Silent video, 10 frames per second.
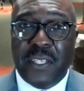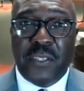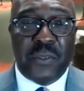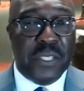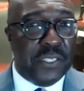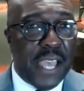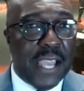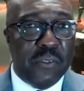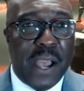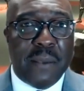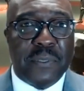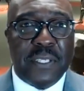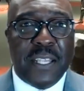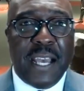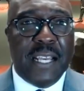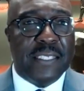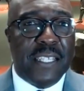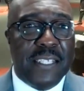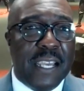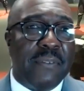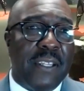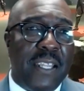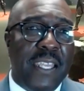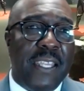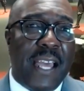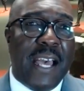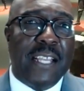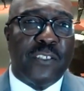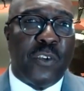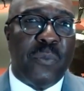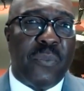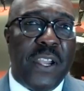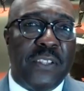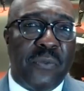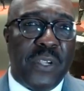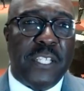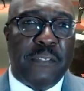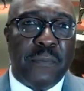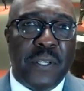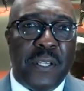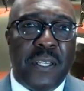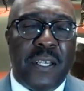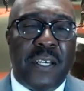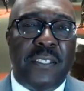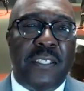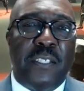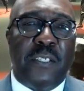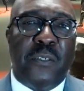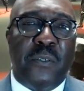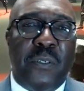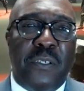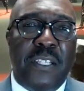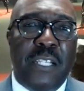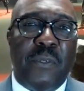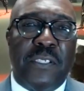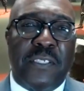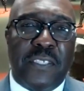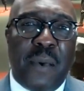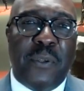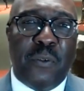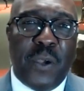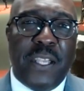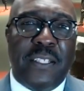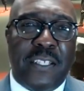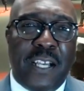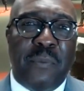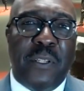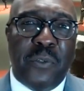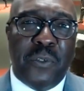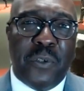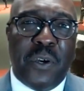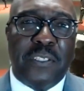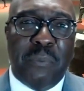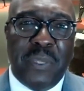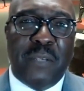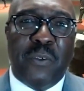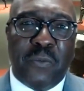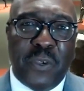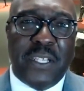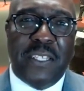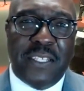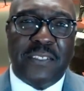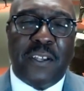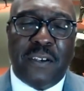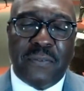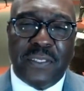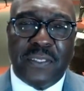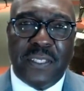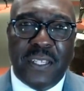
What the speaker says: You see, Jackie Robinson, guys, had never laid eyes on Branch Rickey until he was summoned away to come to New York to meet with Rickey in his office.